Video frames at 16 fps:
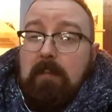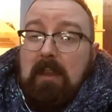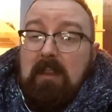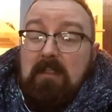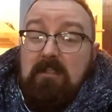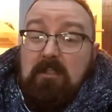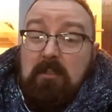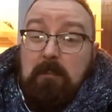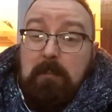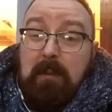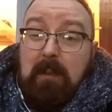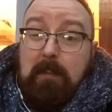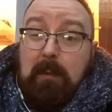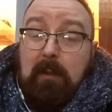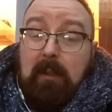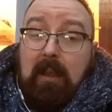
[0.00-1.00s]
Some
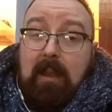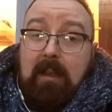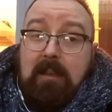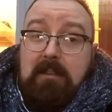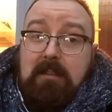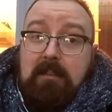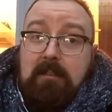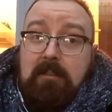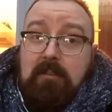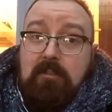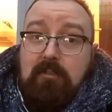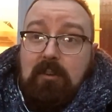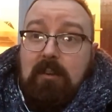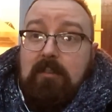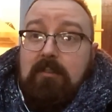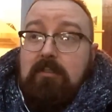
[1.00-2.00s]
people ex
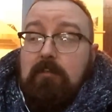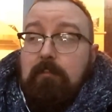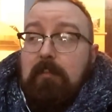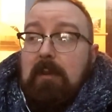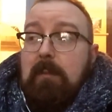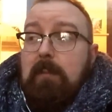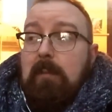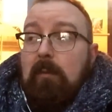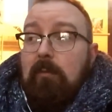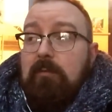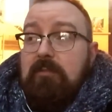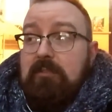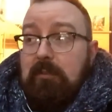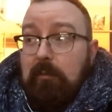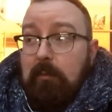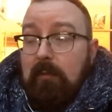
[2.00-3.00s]
industry, some people
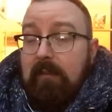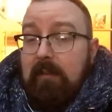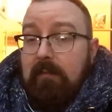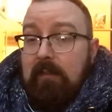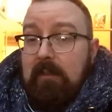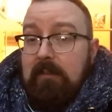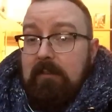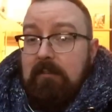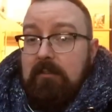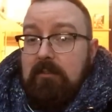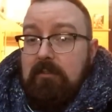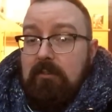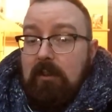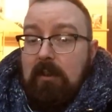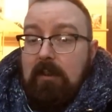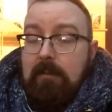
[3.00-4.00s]
still within the
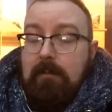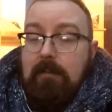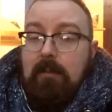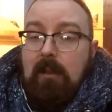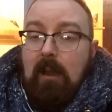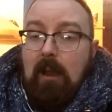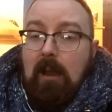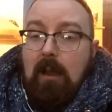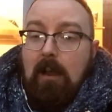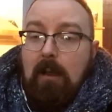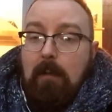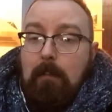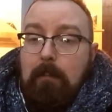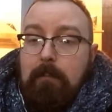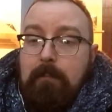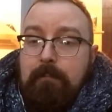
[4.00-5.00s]
industry.
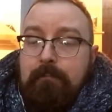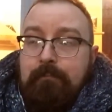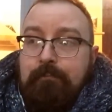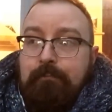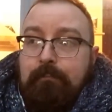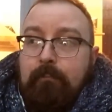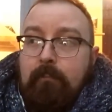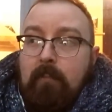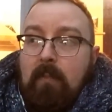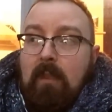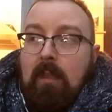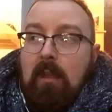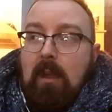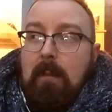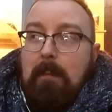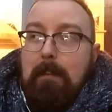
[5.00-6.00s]
Um,
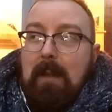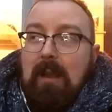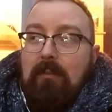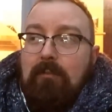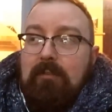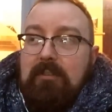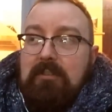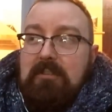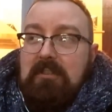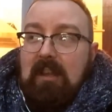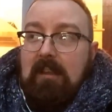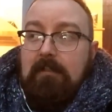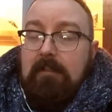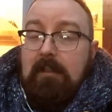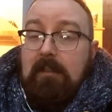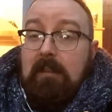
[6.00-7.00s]
and my
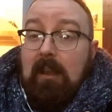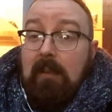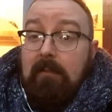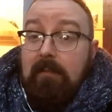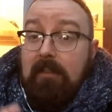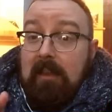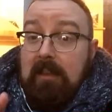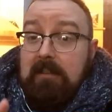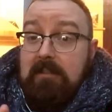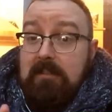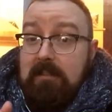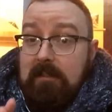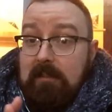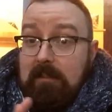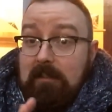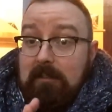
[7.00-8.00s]
understanding, and this
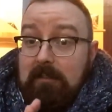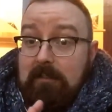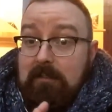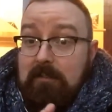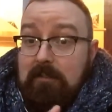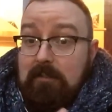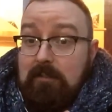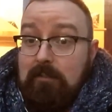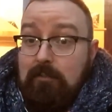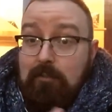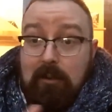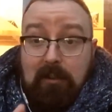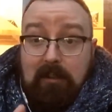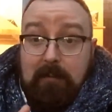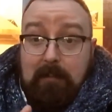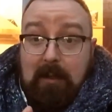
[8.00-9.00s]
is
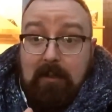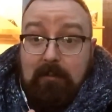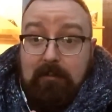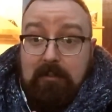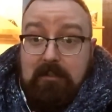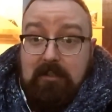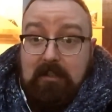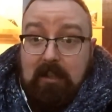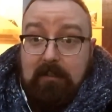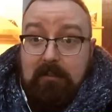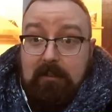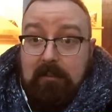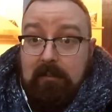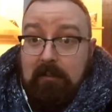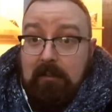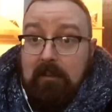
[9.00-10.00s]
strictly my
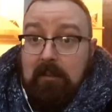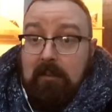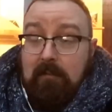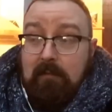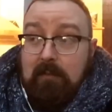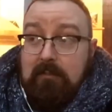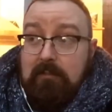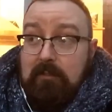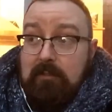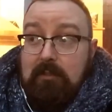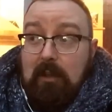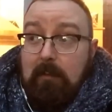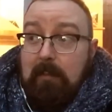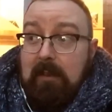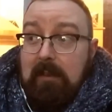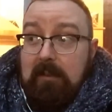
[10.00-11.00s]
understanding, this does not
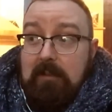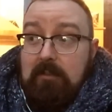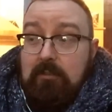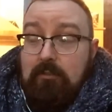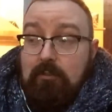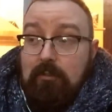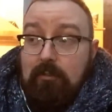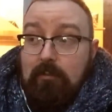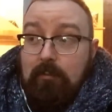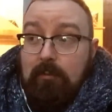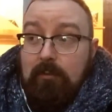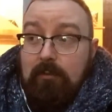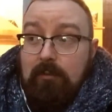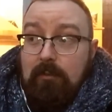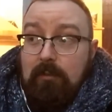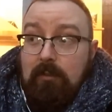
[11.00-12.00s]
mean it's true,
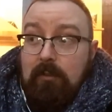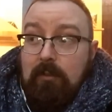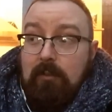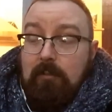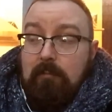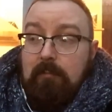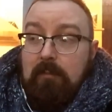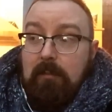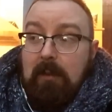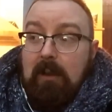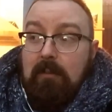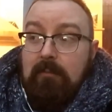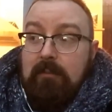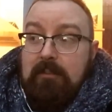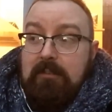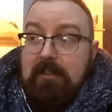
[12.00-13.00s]
but my
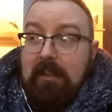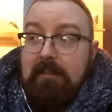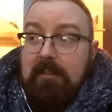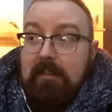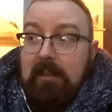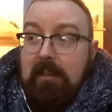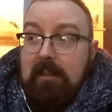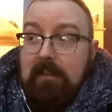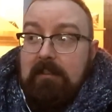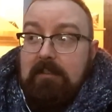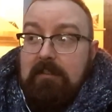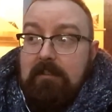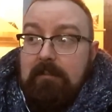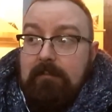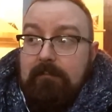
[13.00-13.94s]
understanding is